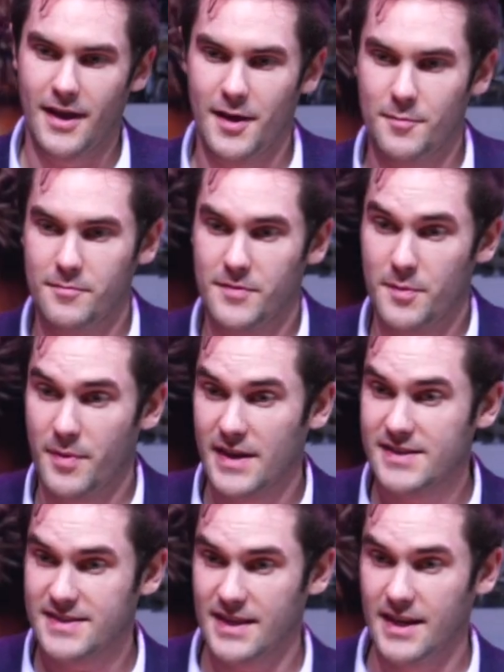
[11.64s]
the
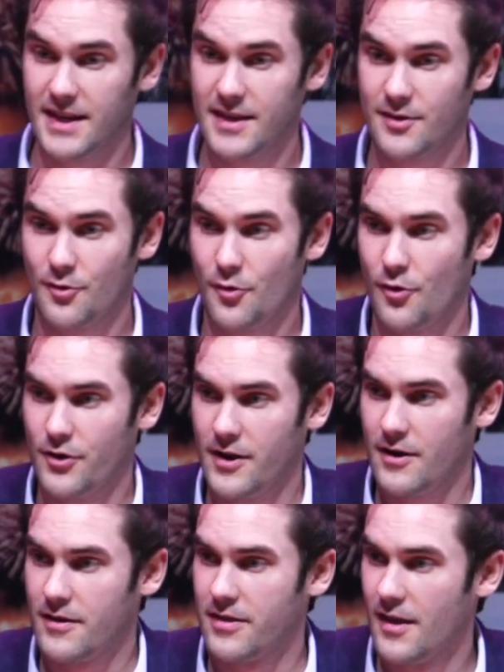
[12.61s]
best city on
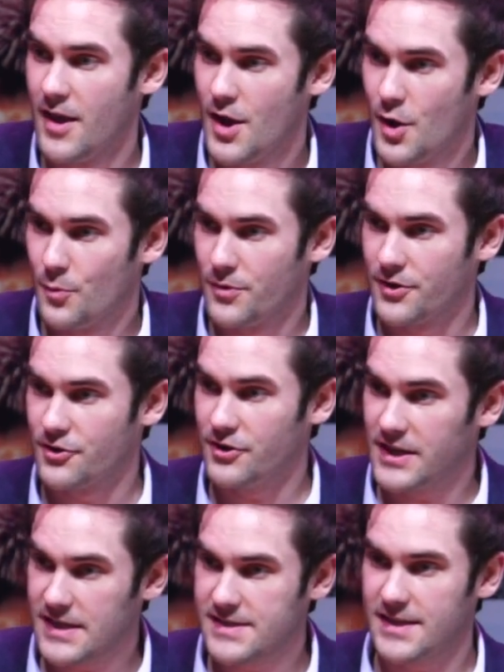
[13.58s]
earth. We're the
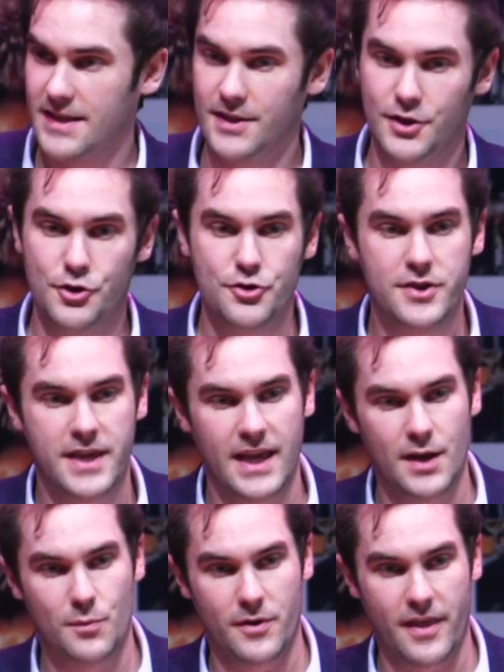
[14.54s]
greenest city in the
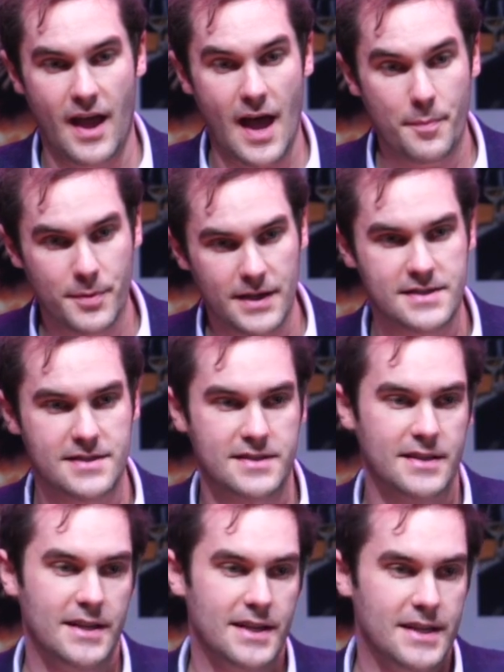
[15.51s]
UK. We're the
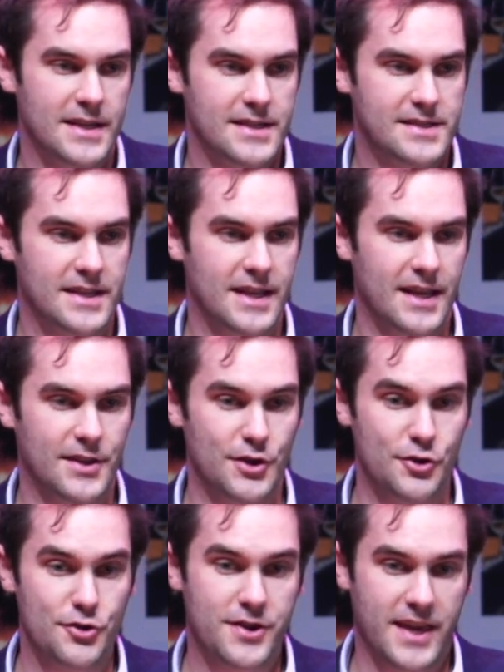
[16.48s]
happiest city in
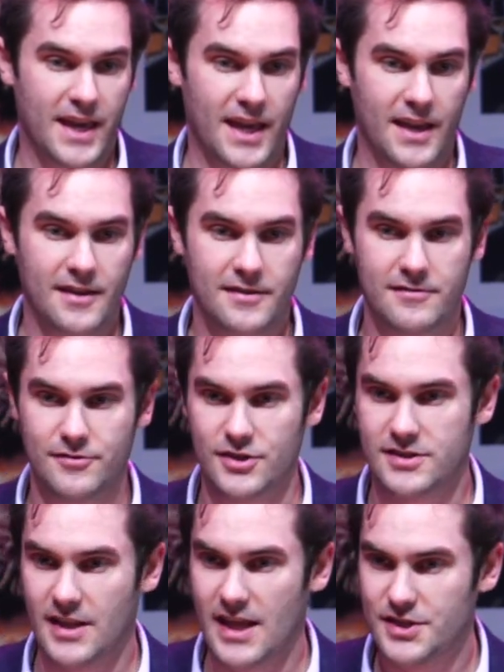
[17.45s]
the UK.
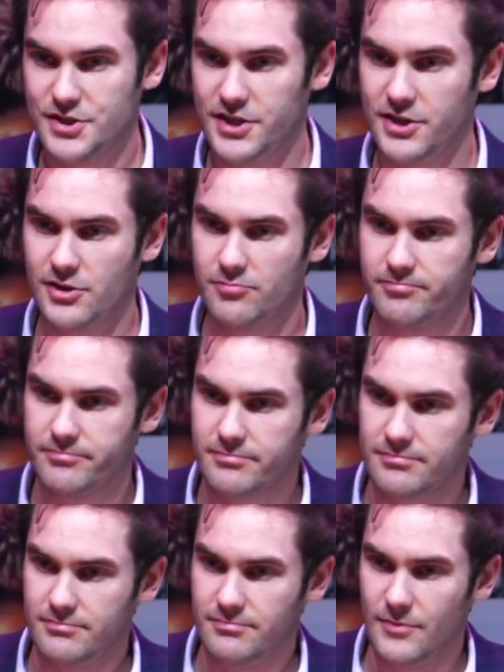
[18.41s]
Just last year,
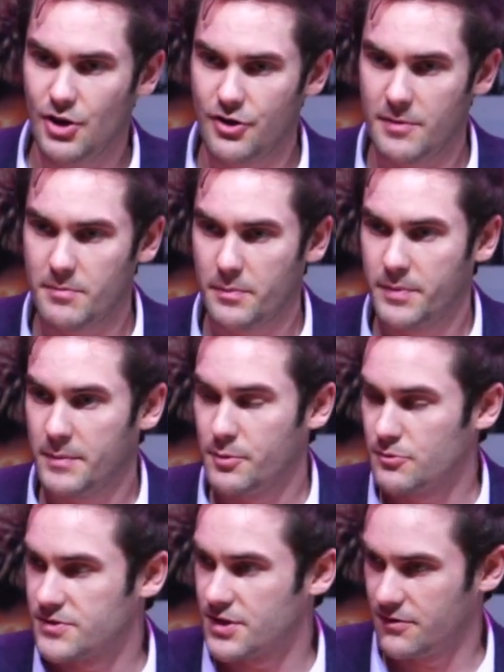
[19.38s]
our Edinburgh
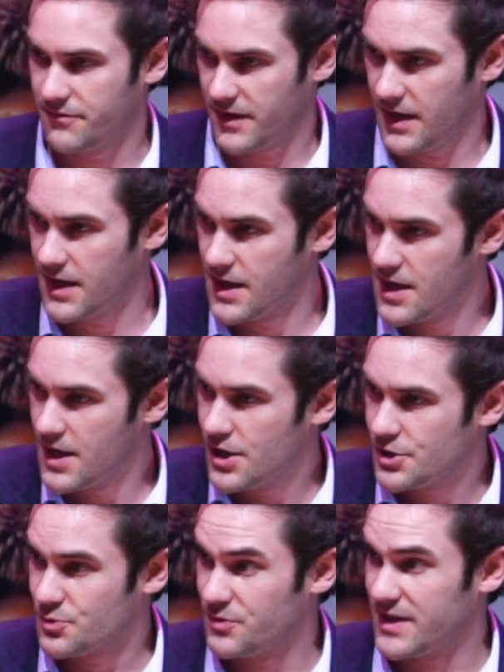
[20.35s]
People's Survey
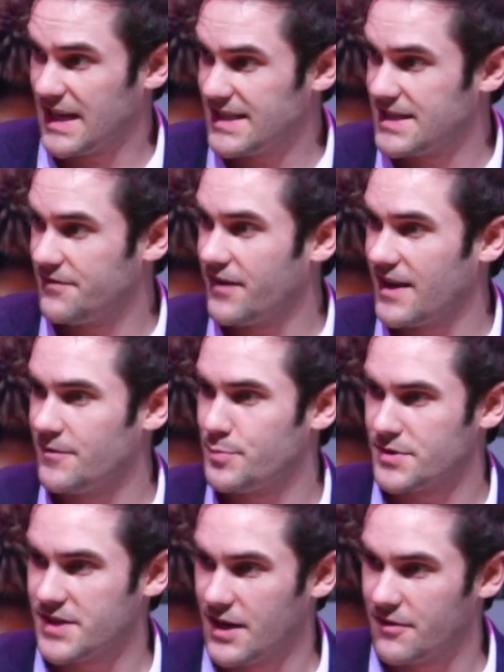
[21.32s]
showed
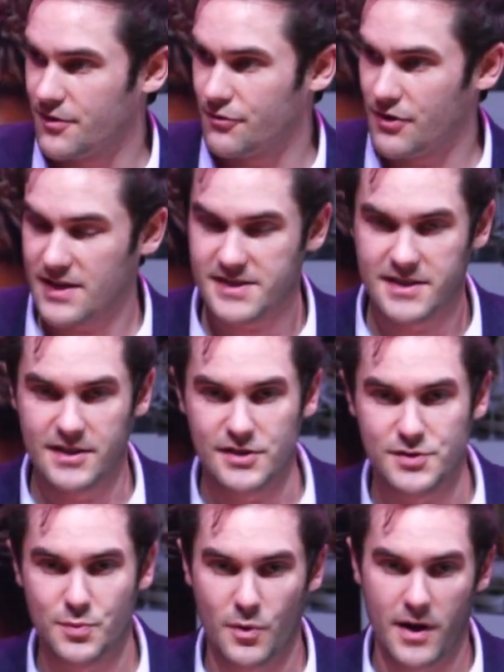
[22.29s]
95% of our
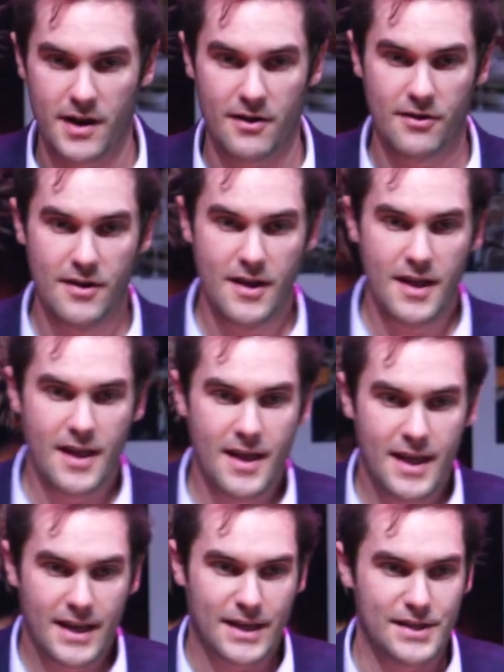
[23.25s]
residents were
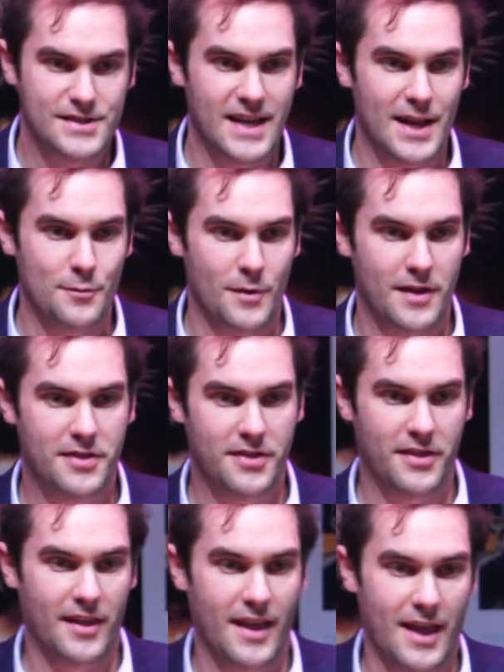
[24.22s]
content with